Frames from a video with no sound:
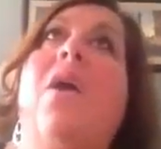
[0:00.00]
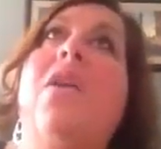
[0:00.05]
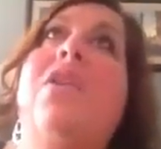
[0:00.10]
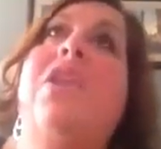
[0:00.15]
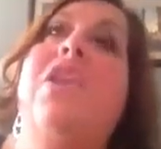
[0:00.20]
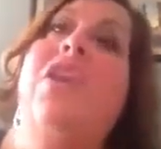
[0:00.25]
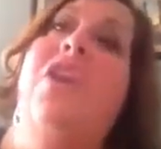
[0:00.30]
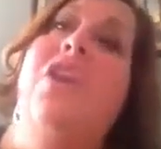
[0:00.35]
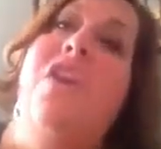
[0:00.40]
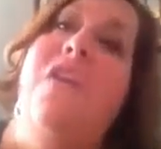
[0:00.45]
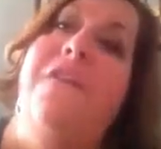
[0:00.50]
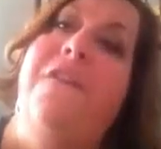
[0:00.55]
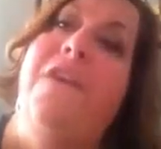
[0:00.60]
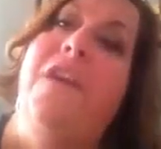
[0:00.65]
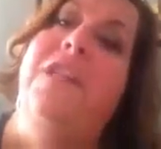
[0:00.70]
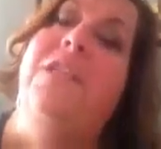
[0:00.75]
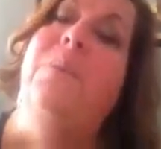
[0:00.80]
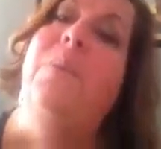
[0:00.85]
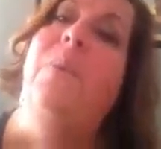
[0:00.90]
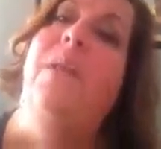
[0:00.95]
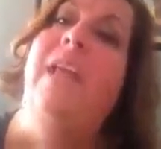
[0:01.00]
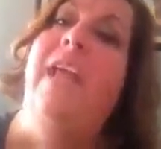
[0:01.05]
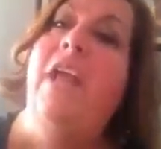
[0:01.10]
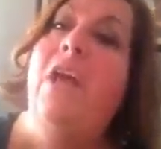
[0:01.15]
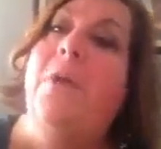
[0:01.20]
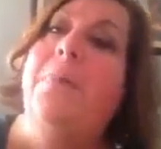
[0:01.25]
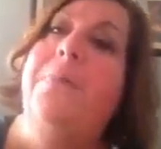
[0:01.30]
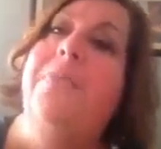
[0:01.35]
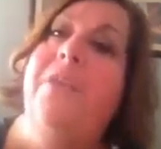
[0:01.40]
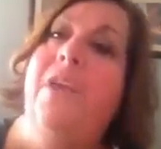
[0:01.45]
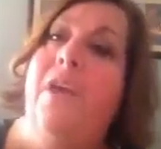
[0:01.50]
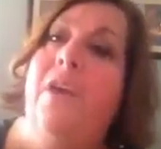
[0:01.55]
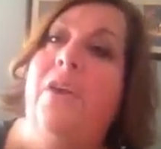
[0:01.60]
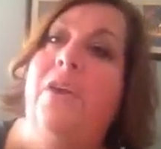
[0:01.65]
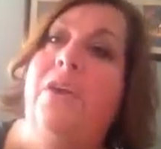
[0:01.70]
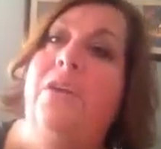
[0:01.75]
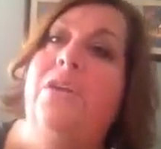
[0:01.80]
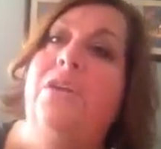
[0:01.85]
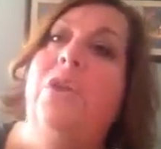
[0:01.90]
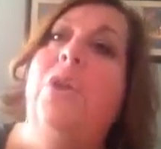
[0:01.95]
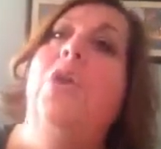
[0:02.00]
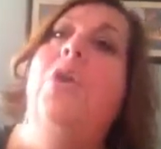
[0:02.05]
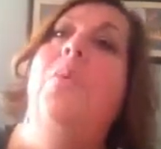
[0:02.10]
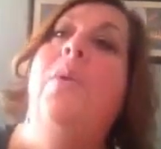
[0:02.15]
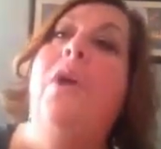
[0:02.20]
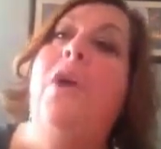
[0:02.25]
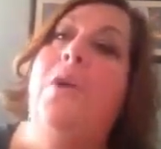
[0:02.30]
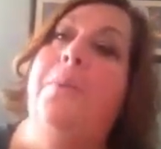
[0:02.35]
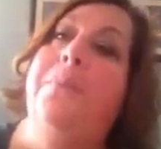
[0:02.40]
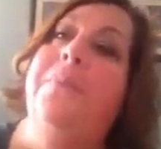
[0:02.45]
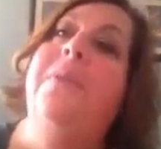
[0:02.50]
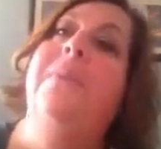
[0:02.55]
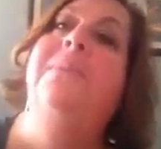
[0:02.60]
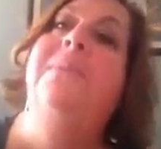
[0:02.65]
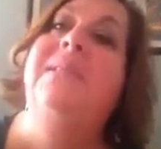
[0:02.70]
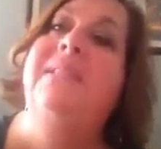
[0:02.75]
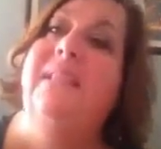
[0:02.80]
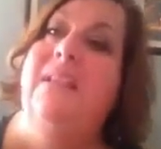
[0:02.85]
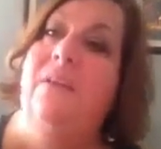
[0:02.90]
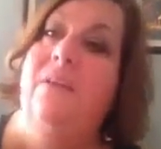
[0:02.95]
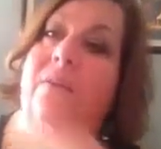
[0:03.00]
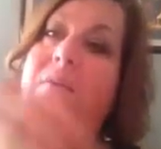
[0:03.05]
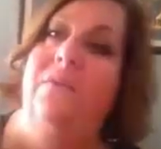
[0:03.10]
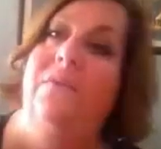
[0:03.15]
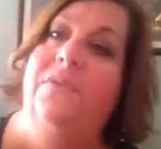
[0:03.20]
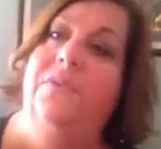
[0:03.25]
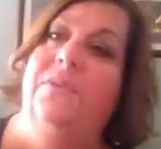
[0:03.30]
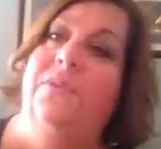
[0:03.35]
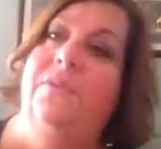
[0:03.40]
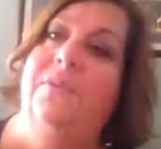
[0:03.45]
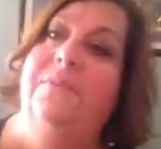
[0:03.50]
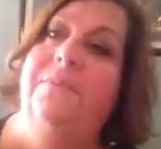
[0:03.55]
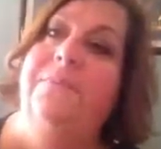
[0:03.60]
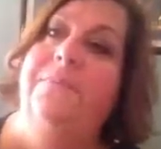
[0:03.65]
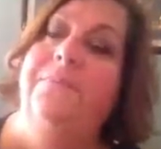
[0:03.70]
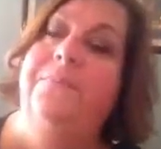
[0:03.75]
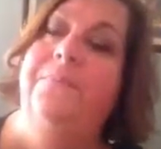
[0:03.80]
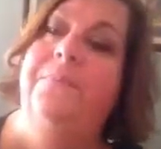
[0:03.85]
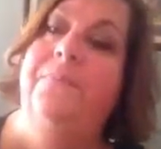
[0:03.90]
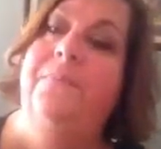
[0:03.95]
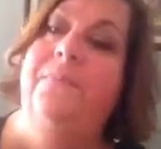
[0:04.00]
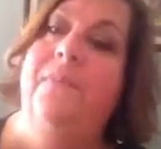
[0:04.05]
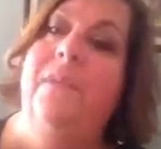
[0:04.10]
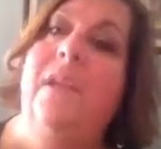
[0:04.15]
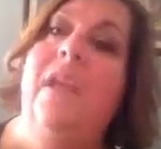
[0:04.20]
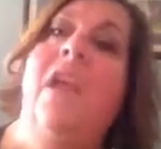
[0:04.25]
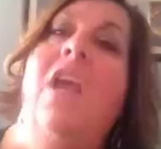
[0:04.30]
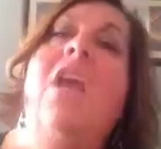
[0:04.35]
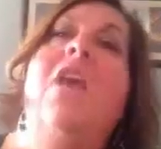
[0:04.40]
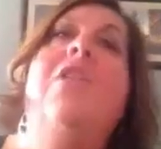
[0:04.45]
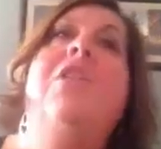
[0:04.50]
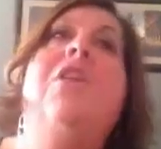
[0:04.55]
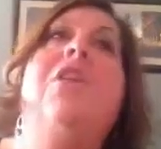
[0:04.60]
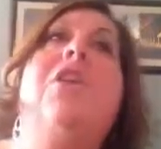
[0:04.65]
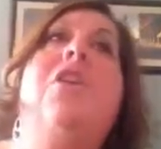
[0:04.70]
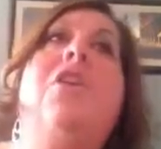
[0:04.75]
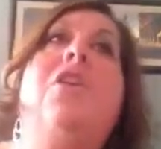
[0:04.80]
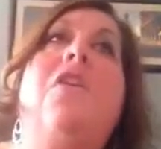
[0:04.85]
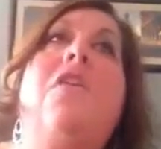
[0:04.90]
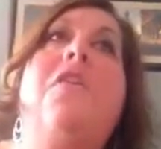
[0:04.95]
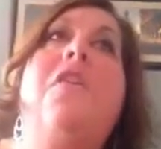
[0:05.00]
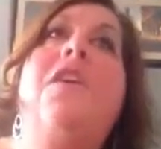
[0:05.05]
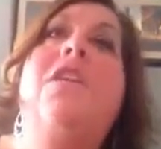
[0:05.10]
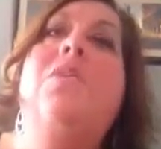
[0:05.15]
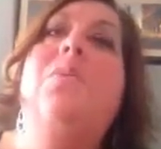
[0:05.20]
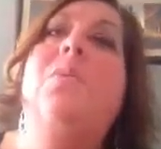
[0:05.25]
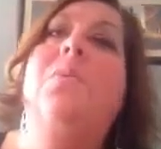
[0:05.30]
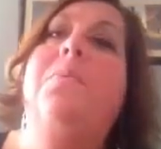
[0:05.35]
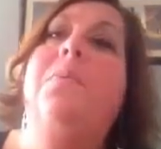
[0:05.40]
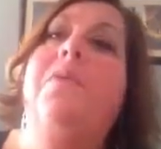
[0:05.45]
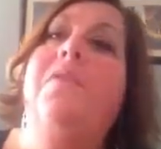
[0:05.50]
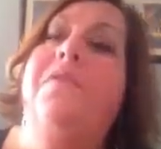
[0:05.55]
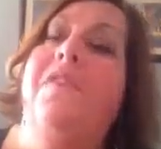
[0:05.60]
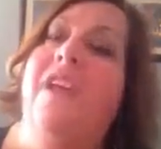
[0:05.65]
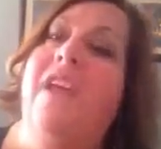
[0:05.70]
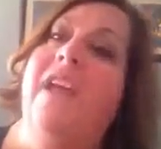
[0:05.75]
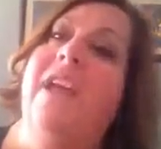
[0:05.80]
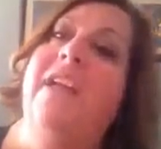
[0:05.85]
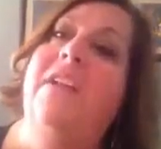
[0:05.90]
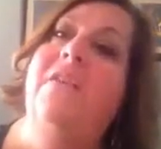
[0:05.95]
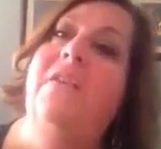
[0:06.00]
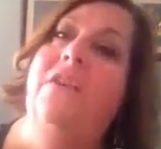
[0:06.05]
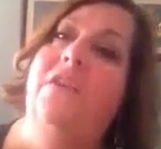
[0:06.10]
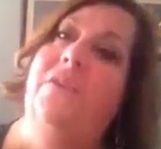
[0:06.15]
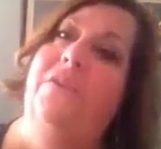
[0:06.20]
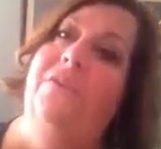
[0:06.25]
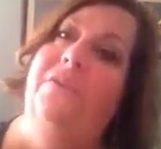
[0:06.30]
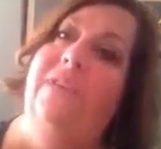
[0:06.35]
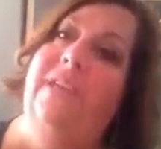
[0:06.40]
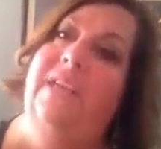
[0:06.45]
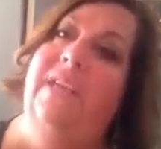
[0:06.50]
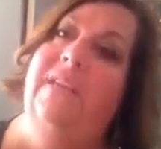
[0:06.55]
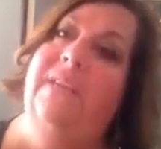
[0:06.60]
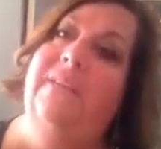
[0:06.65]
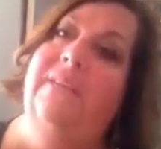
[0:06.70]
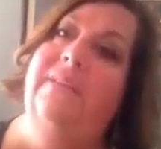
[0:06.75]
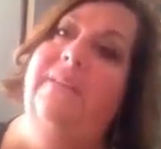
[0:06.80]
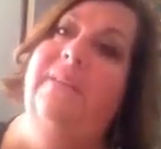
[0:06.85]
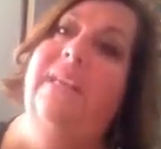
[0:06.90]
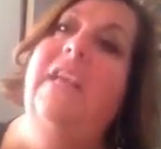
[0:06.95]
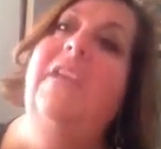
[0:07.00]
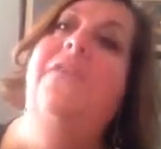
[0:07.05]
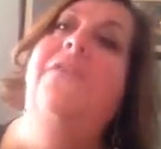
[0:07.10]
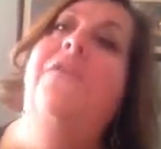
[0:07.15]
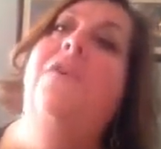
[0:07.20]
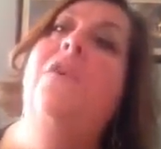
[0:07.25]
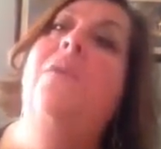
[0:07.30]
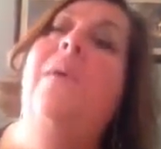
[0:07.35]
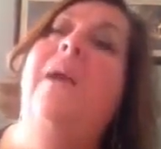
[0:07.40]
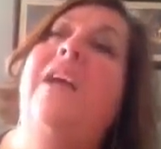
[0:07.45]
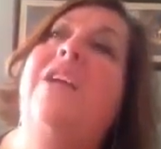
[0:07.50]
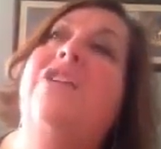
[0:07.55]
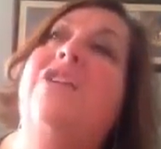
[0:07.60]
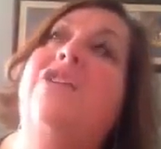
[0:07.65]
The universe will help those who help themselves. The universe will provide you things if you are